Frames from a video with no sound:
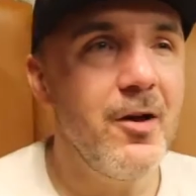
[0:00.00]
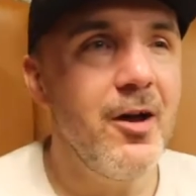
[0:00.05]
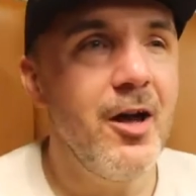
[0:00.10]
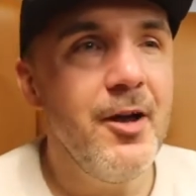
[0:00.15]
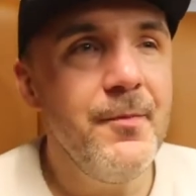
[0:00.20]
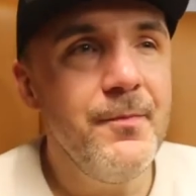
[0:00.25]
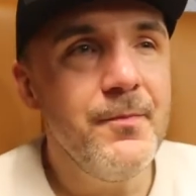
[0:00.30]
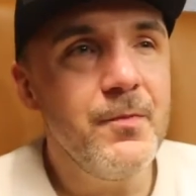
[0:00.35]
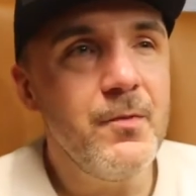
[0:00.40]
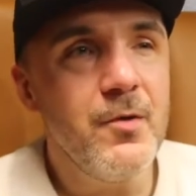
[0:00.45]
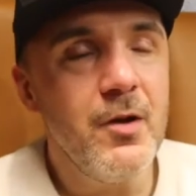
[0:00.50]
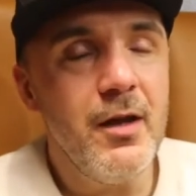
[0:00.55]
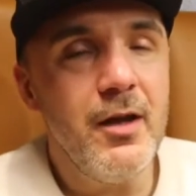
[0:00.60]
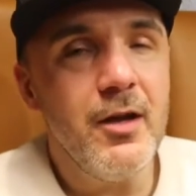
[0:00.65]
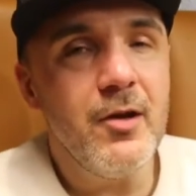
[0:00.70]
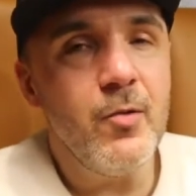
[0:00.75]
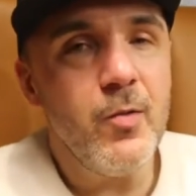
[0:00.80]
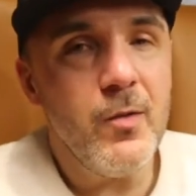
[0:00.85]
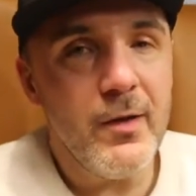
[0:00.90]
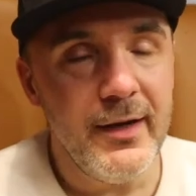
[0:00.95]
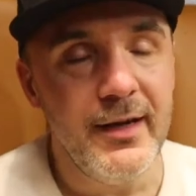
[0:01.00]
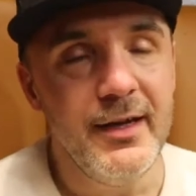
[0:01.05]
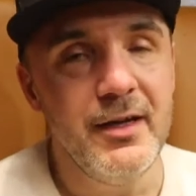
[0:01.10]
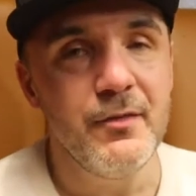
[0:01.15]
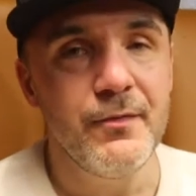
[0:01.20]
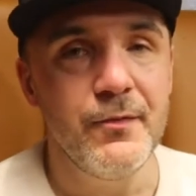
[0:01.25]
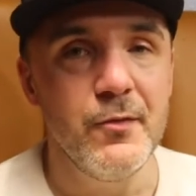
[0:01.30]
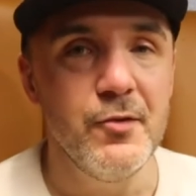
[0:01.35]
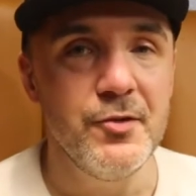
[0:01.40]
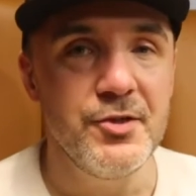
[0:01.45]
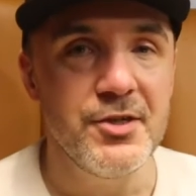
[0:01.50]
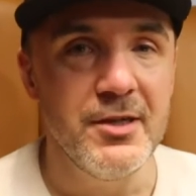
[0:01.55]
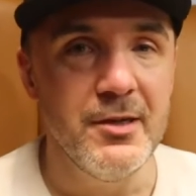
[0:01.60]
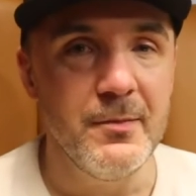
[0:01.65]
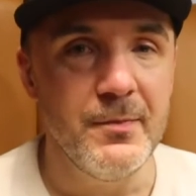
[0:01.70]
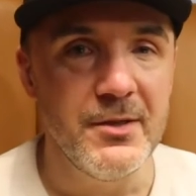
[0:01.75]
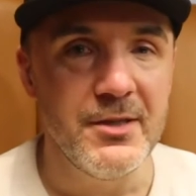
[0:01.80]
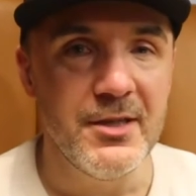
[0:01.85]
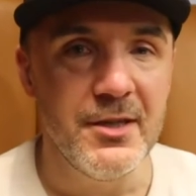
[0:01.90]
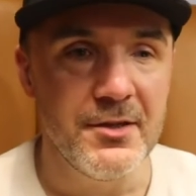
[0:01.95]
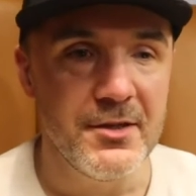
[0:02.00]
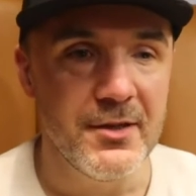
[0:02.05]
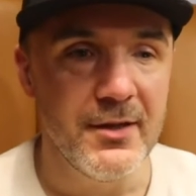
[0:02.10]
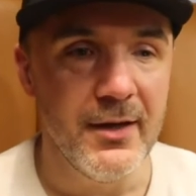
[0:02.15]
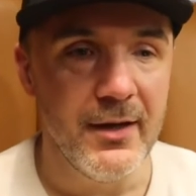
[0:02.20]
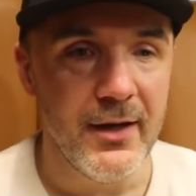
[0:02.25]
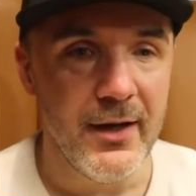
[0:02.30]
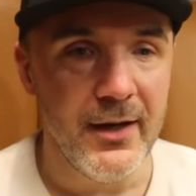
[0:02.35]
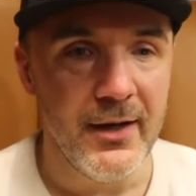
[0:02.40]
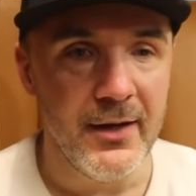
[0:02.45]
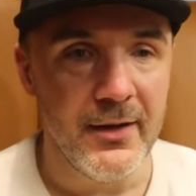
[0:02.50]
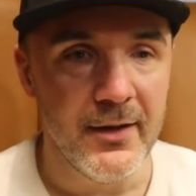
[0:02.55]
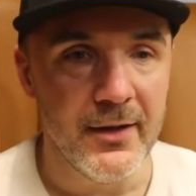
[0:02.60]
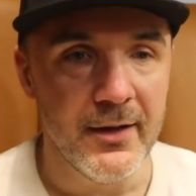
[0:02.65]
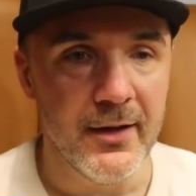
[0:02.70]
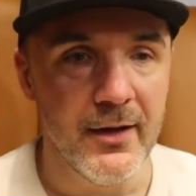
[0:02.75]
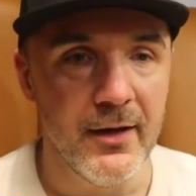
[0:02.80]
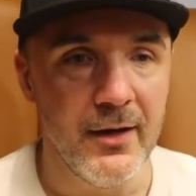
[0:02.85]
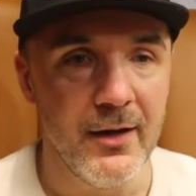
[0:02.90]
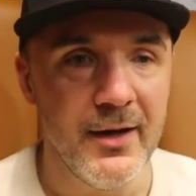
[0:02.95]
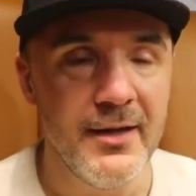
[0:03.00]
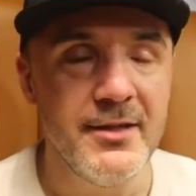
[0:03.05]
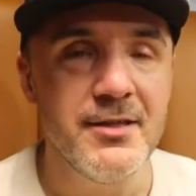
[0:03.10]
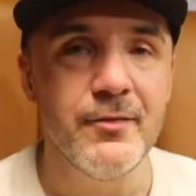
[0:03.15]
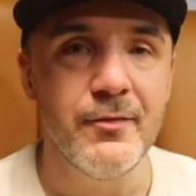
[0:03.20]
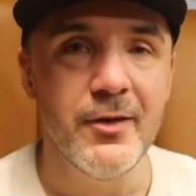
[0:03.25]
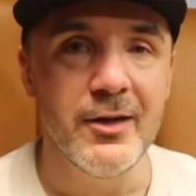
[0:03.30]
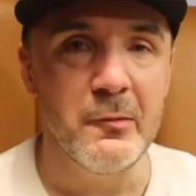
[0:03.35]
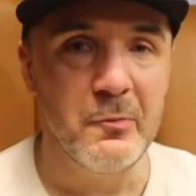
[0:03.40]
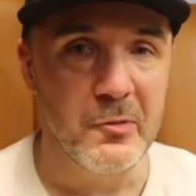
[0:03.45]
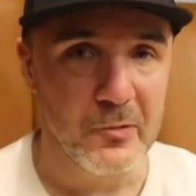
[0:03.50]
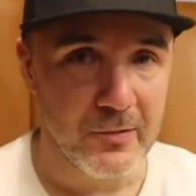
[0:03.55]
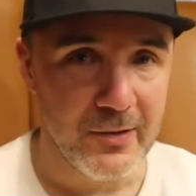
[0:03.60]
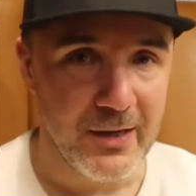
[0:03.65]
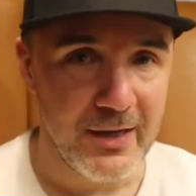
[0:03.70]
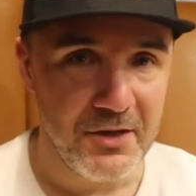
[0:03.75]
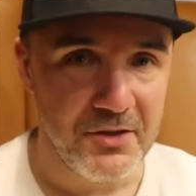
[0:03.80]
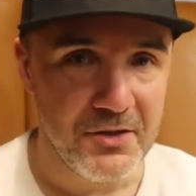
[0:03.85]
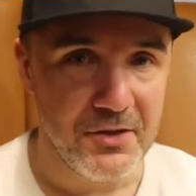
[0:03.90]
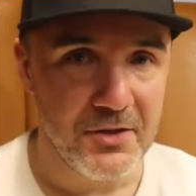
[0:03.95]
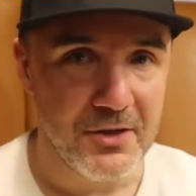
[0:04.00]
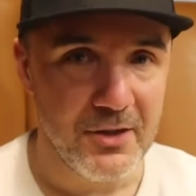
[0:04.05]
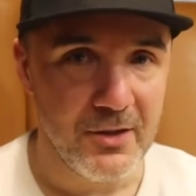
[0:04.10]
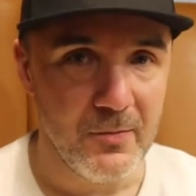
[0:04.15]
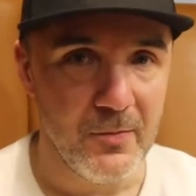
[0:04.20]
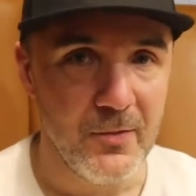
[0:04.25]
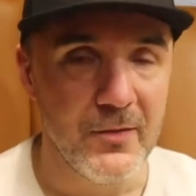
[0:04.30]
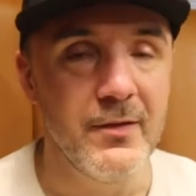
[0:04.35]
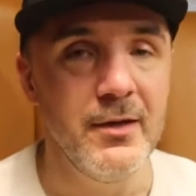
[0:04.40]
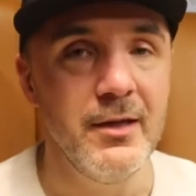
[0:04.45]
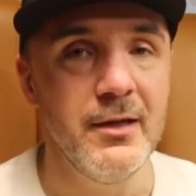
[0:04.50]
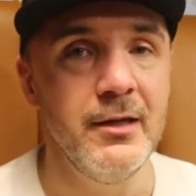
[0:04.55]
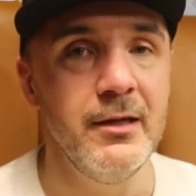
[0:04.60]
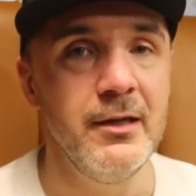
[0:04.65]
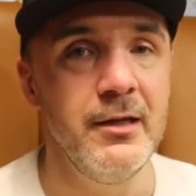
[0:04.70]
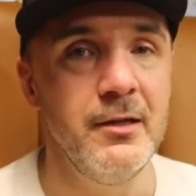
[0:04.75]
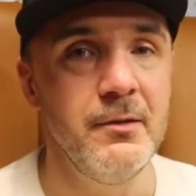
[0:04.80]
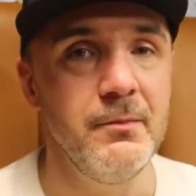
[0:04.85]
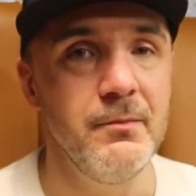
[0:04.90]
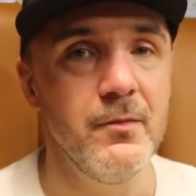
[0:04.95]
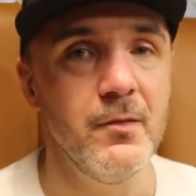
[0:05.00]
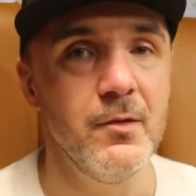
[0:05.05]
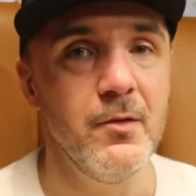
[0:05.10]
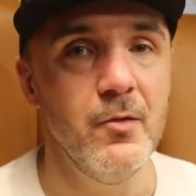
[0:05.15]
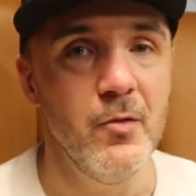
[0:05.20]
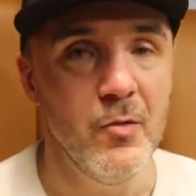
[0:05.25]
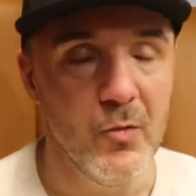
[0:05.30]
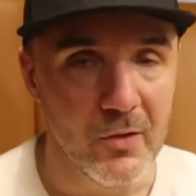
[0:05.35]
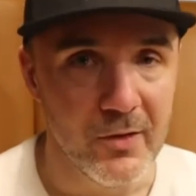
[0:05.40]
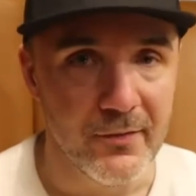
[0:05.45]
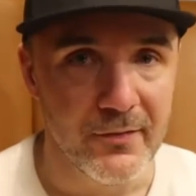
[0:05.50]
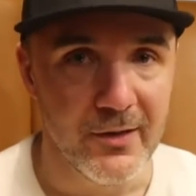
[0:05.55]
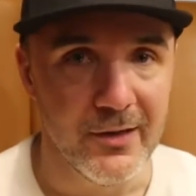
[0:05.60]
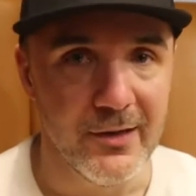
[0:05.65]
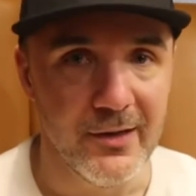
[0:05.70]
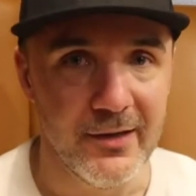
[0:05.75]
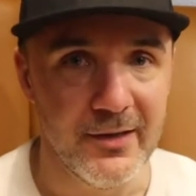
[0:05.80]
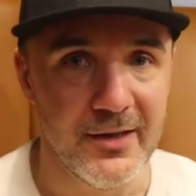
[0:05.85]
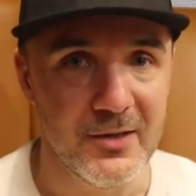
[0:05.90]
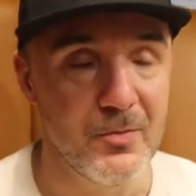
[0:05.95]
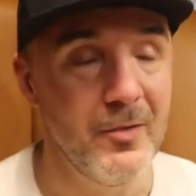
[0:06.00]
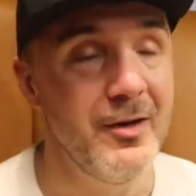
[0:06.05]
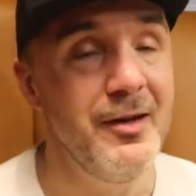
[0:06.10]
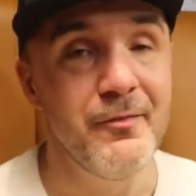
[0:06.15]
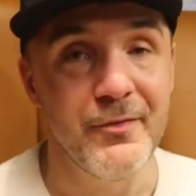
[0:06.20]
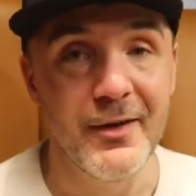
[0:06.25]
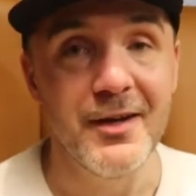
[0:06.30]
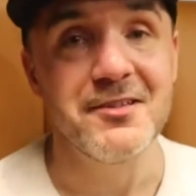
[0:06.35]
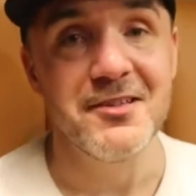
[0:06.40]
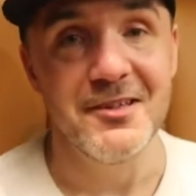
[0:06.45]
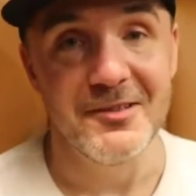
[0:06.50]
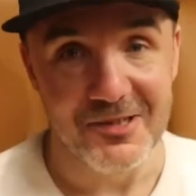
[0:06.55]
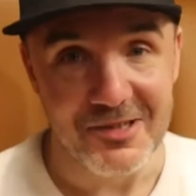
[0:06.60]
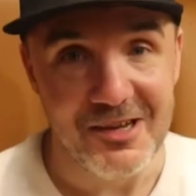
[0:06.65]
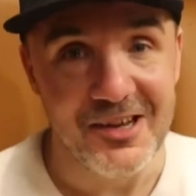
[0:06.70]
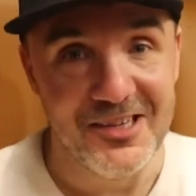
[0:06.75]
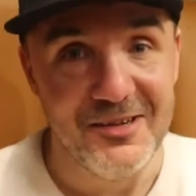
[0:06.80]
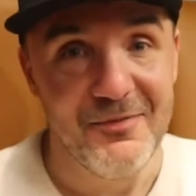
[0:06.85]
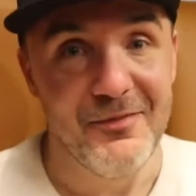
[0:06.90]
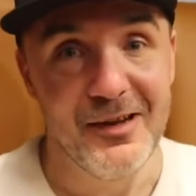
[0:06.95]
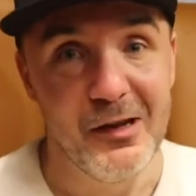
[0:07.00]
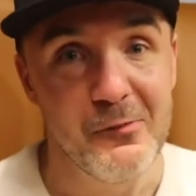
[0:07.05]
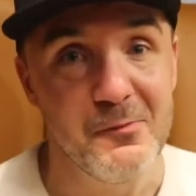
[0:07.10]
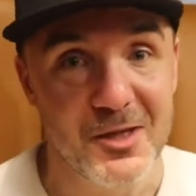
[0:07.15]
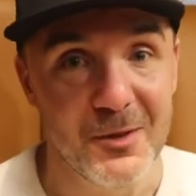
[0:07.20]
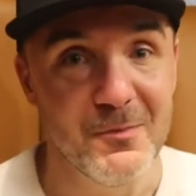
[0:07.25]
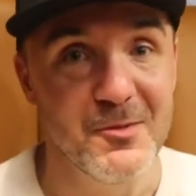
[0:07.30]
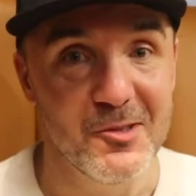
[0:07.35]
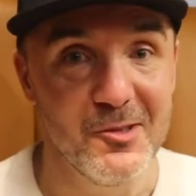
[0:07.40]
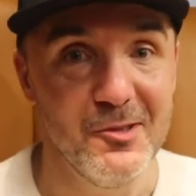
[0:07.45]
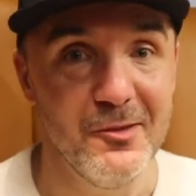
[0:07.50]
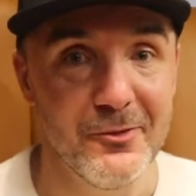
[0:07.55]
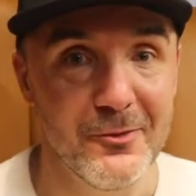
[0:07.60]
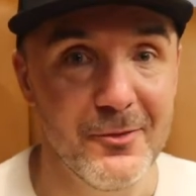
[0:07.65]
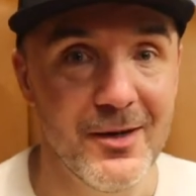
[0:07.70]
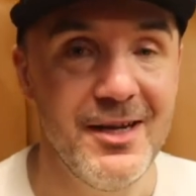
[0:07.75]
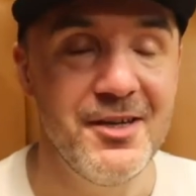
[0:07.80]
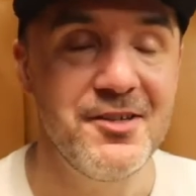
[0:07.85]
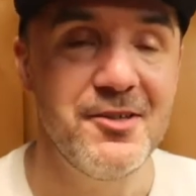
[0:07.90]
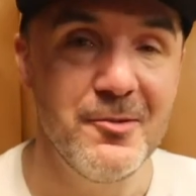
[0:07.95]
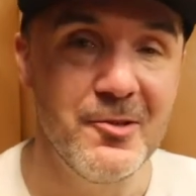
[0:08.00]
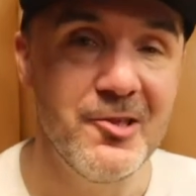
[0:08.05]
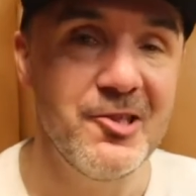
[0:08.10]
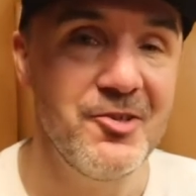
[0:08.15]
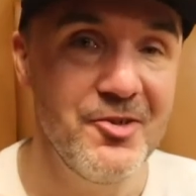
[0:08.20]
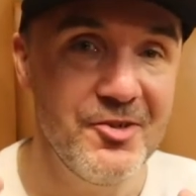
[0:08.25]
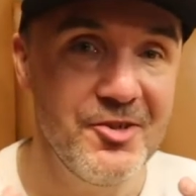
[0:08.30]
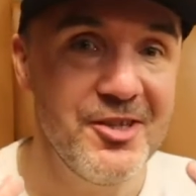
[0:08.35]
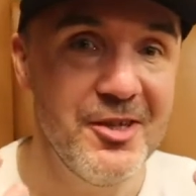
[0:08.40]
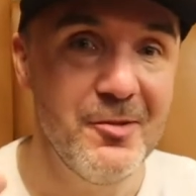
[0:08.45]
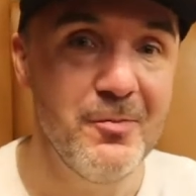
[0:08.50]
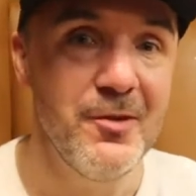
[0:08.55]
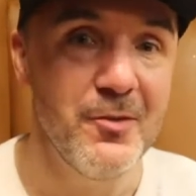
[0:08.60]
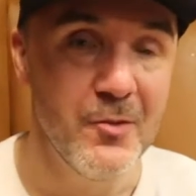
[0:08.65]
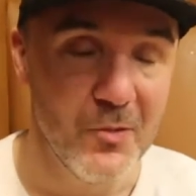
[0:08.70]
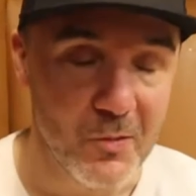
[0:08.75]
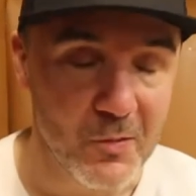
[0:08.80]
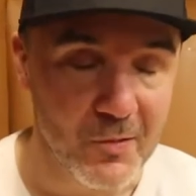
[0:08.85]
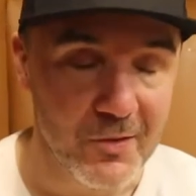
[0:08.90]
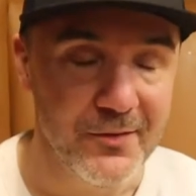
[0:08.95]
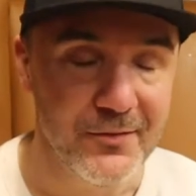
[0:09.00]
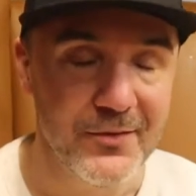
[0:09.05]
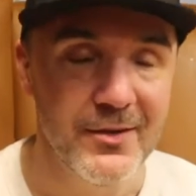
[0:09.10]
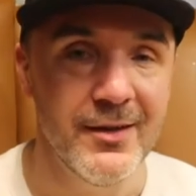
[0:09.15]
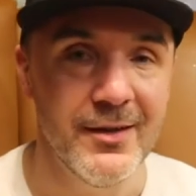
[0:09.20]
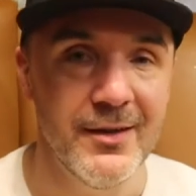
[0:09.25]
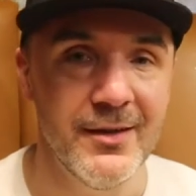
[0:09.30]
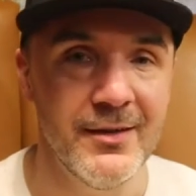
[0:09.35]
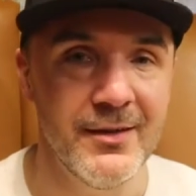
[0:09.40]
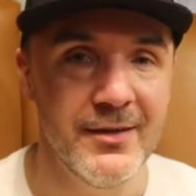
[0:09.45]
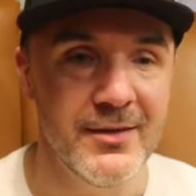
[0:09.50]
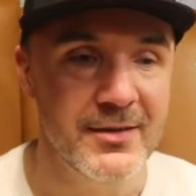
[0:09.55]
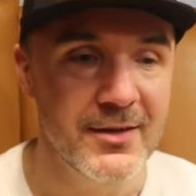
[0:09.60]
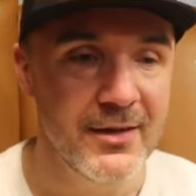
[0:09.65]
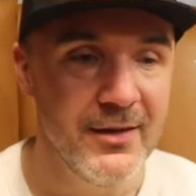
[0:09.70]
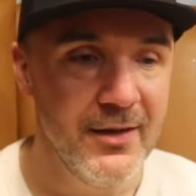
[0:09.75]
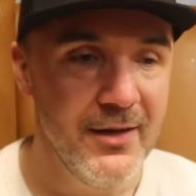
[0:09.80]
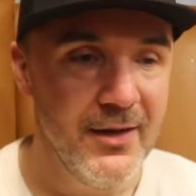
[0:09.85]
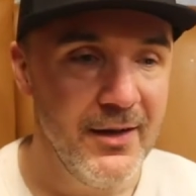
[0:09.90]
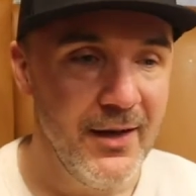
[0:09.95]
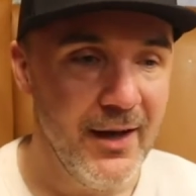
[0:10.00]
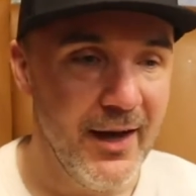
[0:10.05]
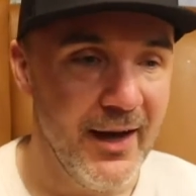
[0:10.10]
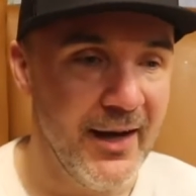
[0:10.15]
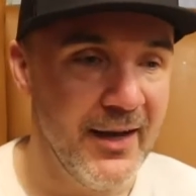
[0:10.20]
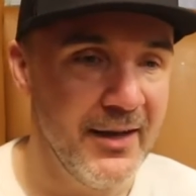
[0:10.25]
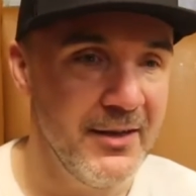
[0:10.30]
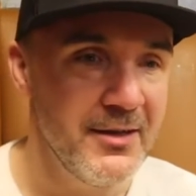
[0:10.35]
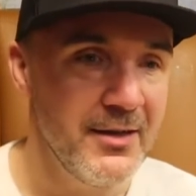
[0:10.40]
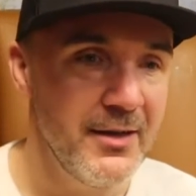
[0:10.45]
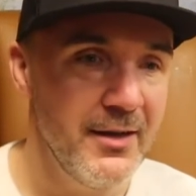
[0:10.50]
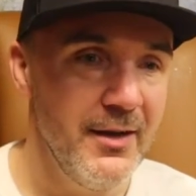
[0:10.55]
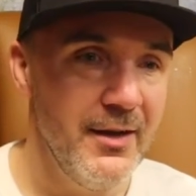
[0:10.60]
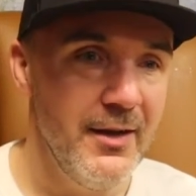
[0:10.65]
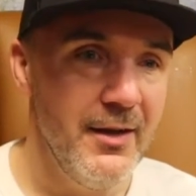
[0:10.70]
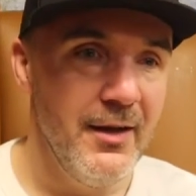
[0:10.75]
I'm quite in a fortunate position in that I develop a relationship with nearly all of the learners. Well, in fact, I develop some sort of a relationship with all of the learners. And